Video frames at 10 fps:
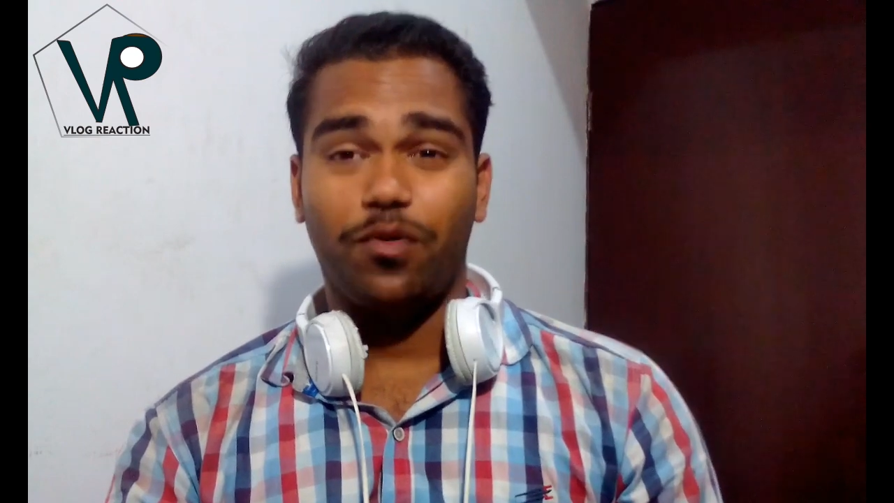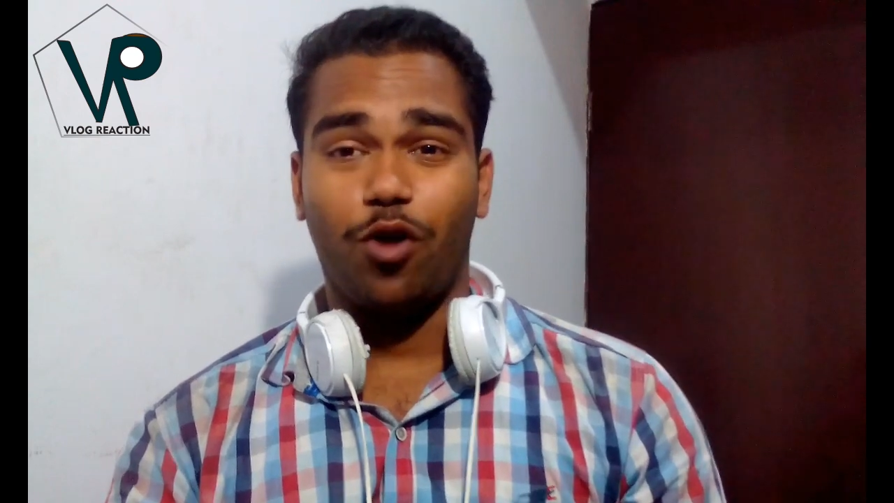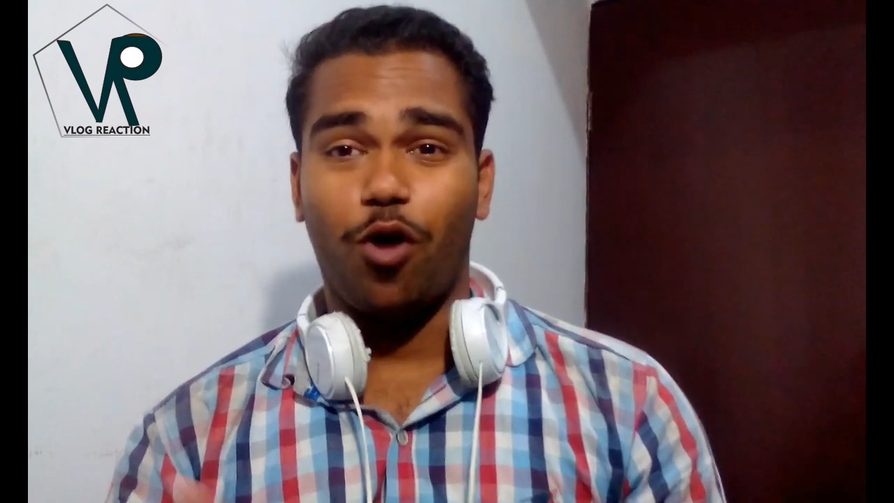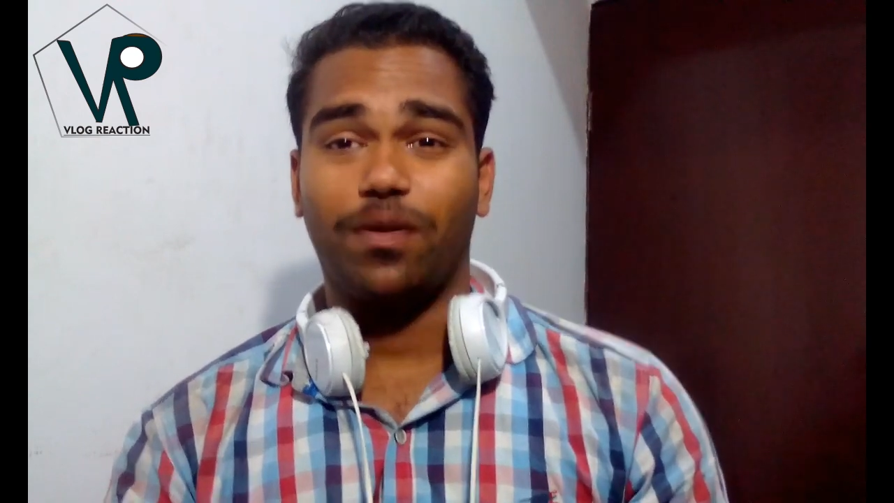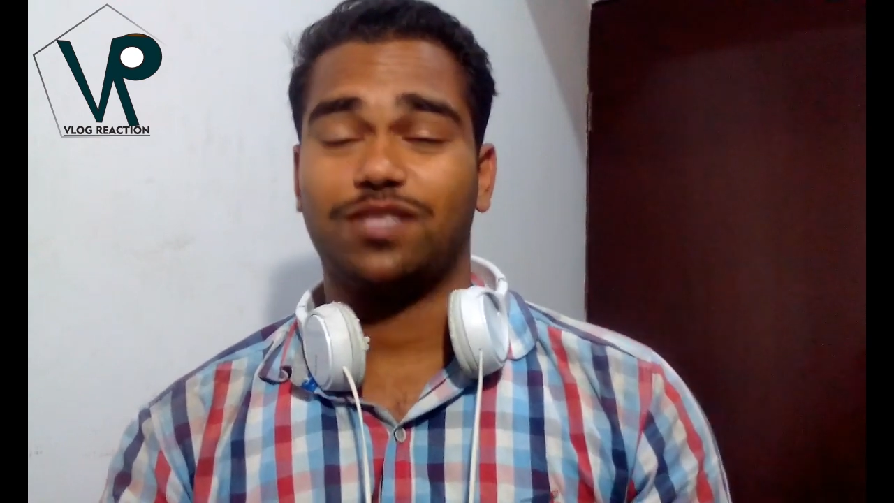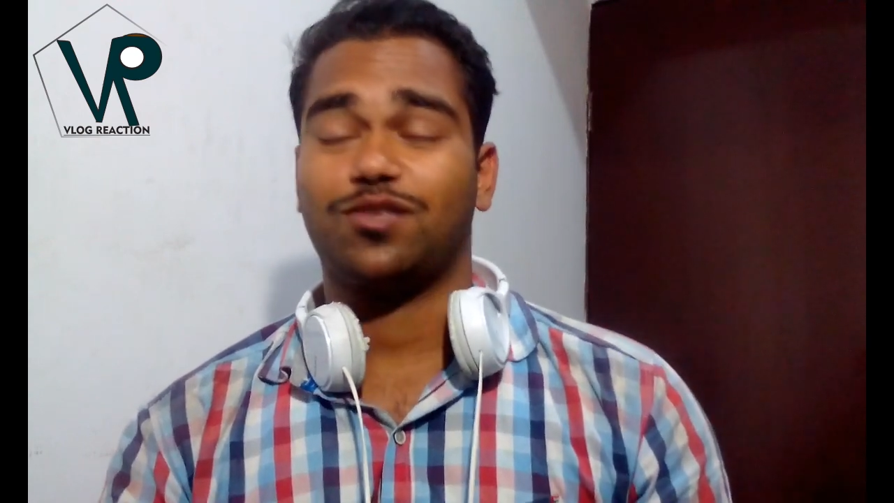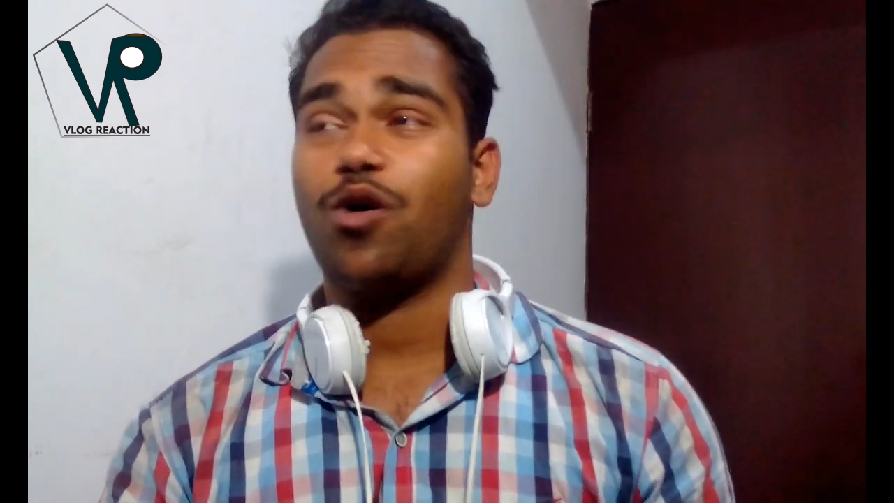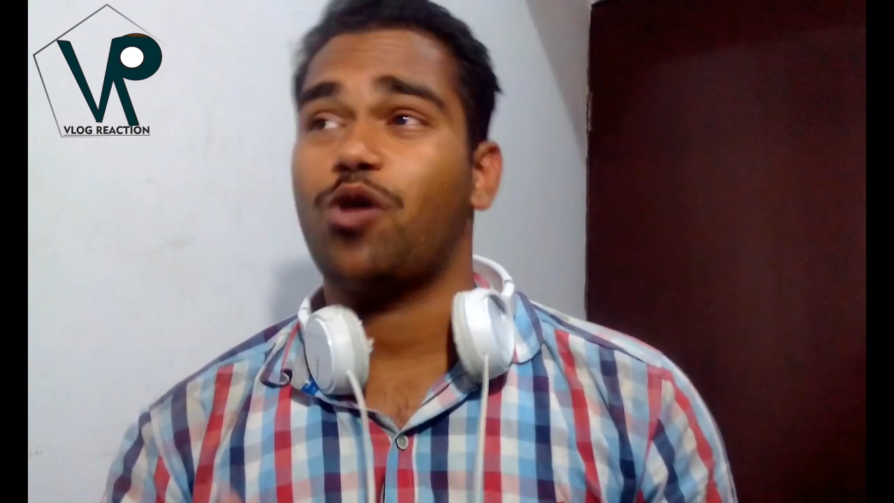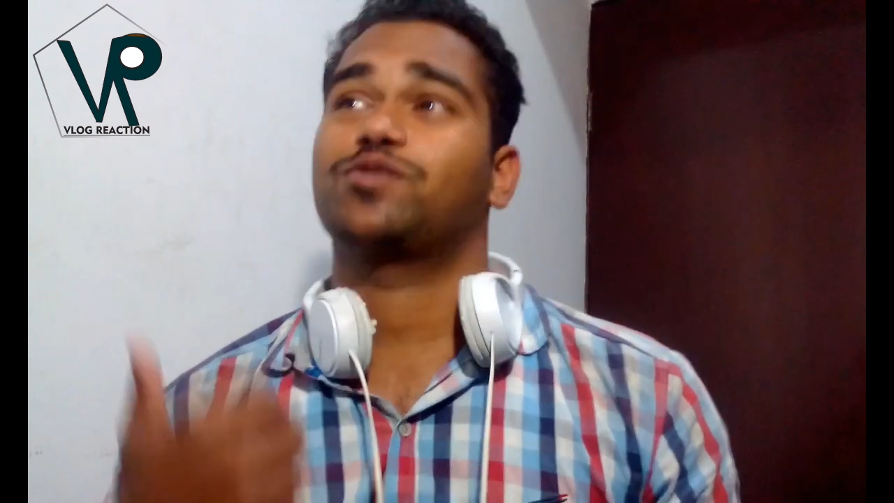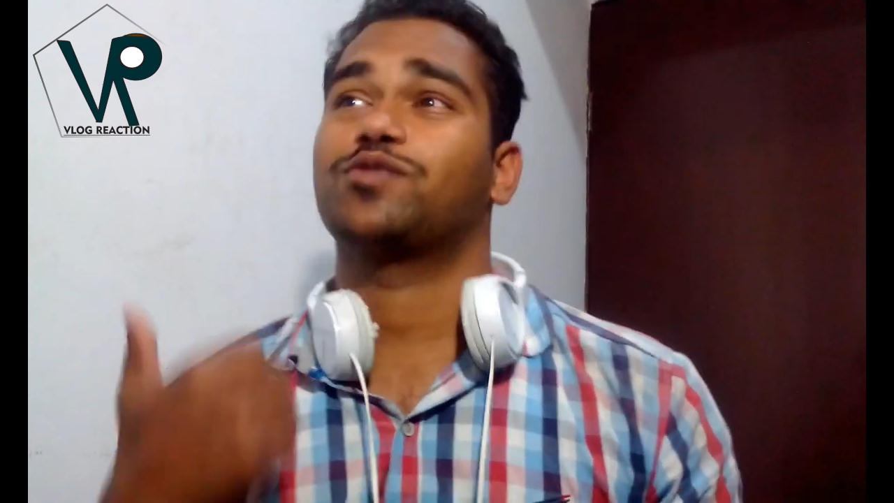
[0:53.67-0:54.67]
normal
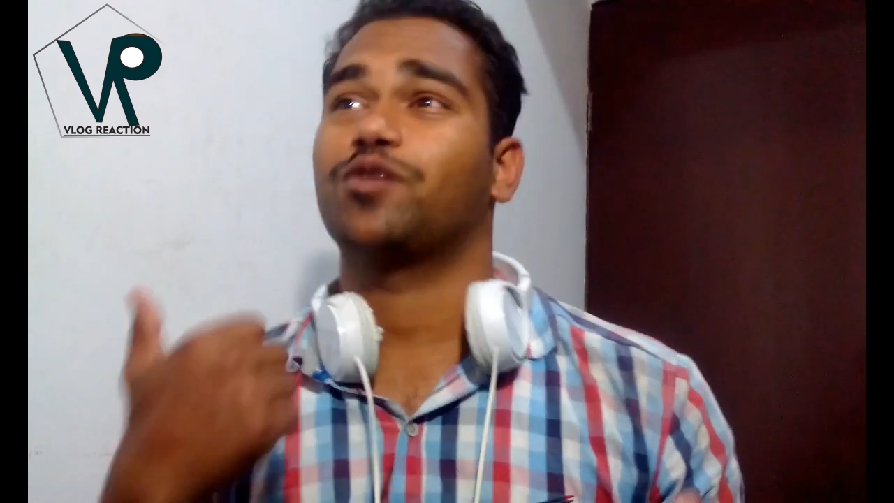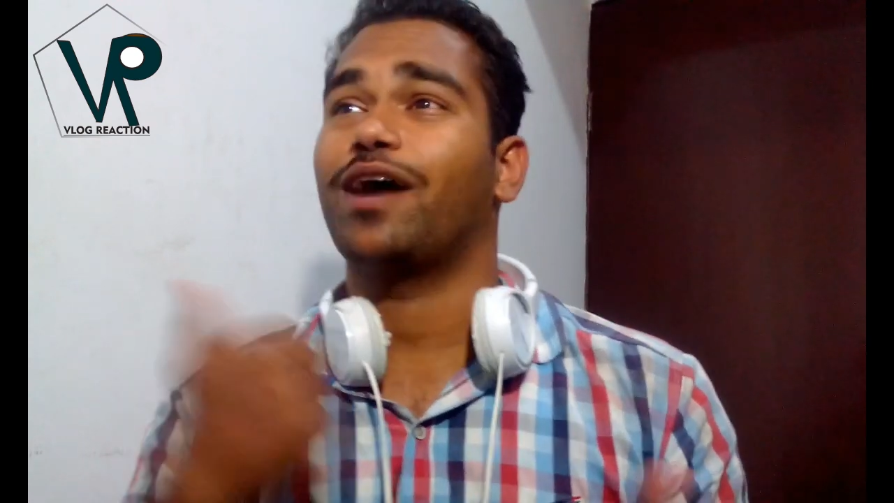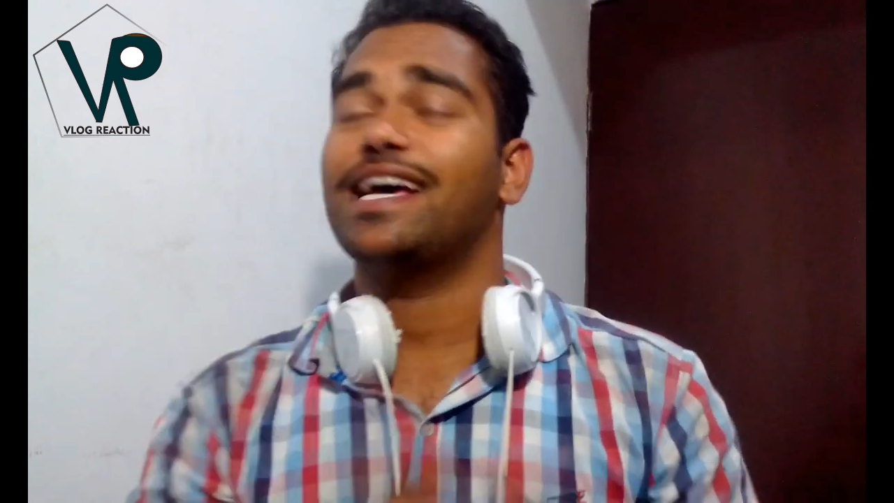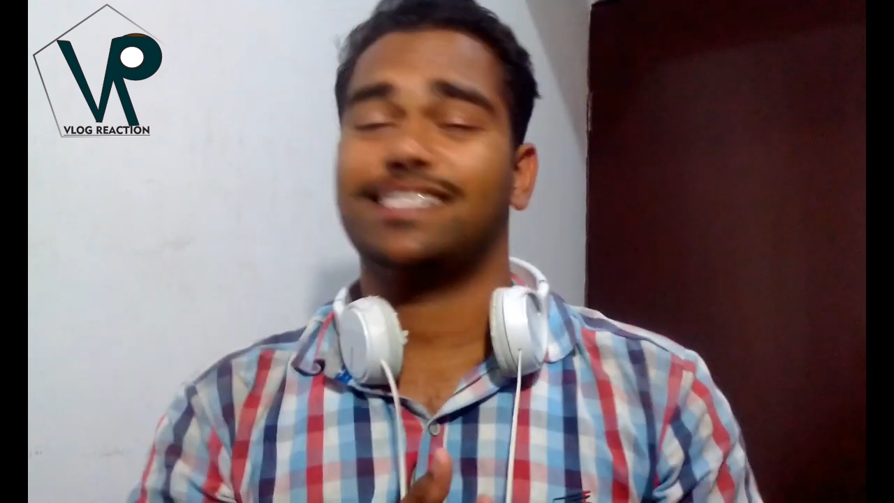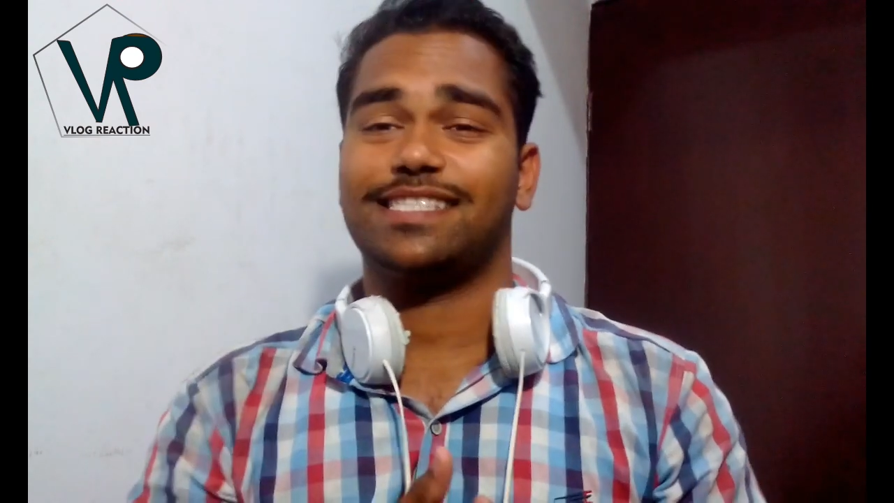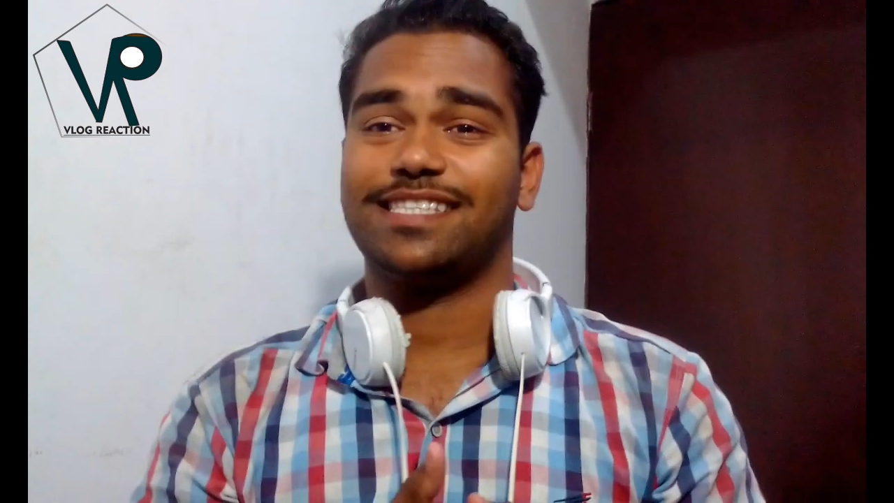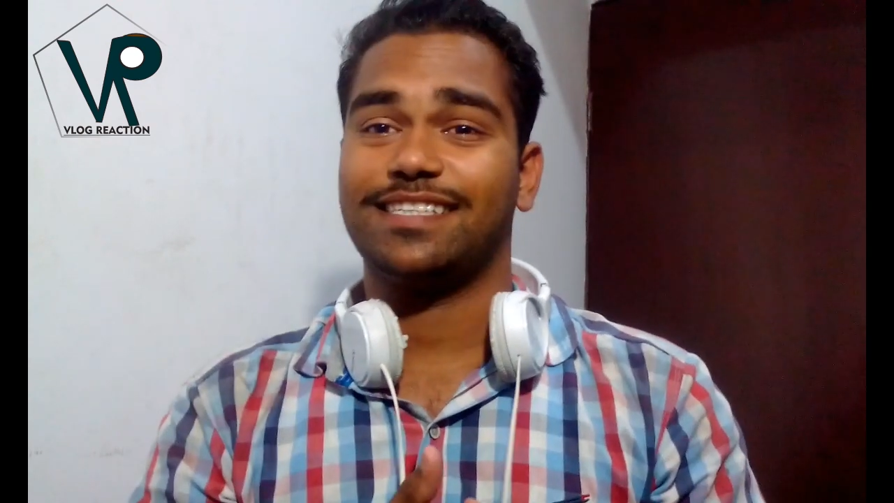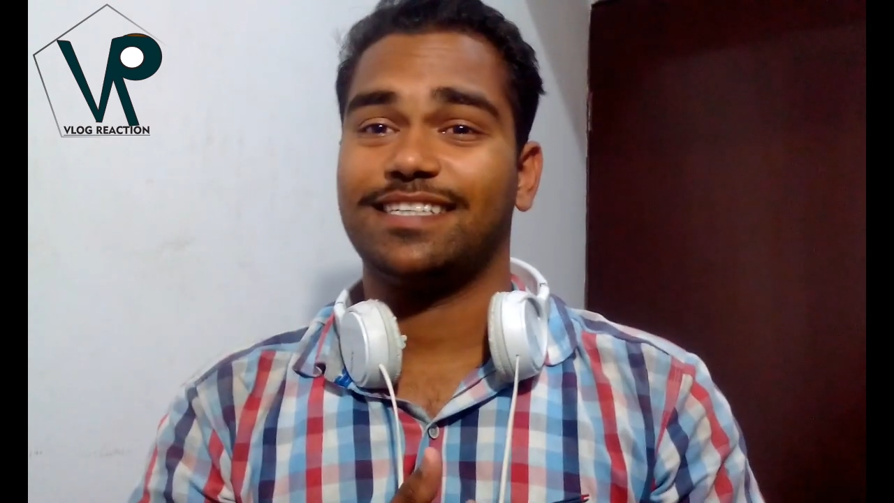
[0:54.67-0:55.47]
song. So guys,